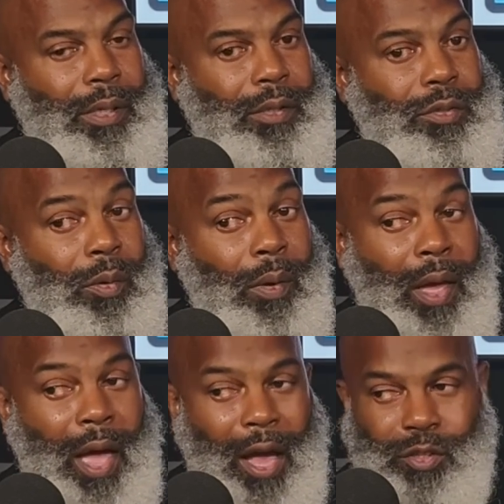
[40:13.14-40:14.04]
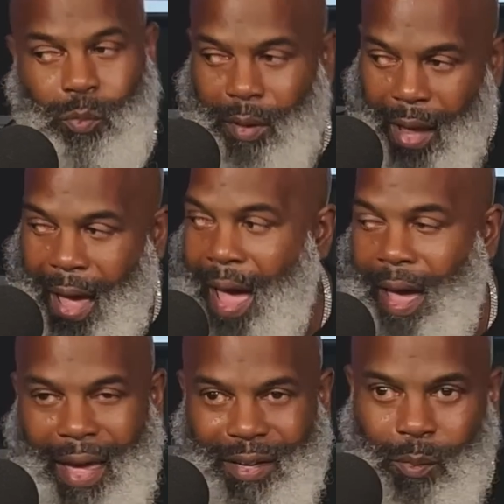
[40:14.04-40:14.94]
saying? So I used to want to
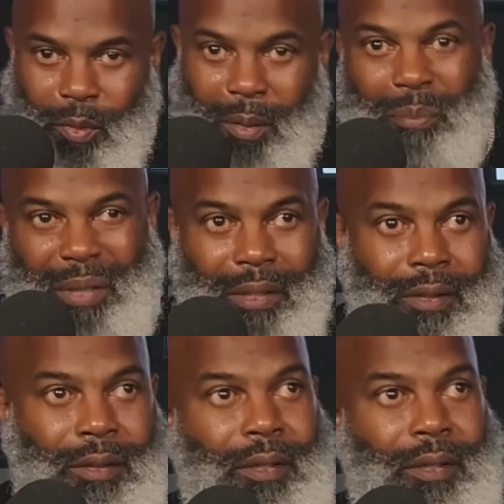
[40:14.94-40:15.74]
hide. I didn't want to be the,